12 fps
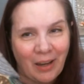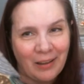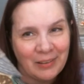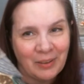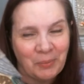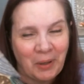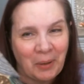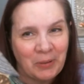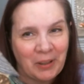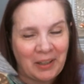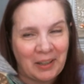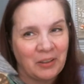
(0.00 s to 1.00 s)
sometimes
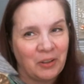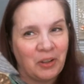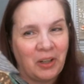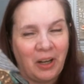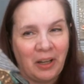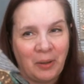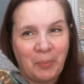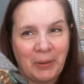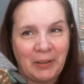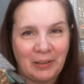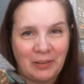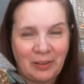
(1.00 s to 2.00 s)
i get a little caught up in
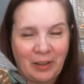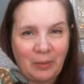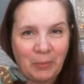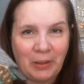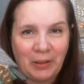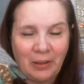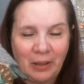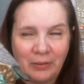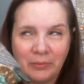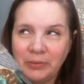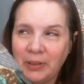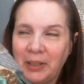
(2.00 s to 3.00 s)
the excitement
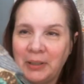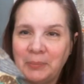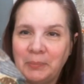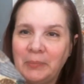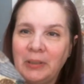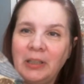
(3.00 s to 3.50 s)
of um,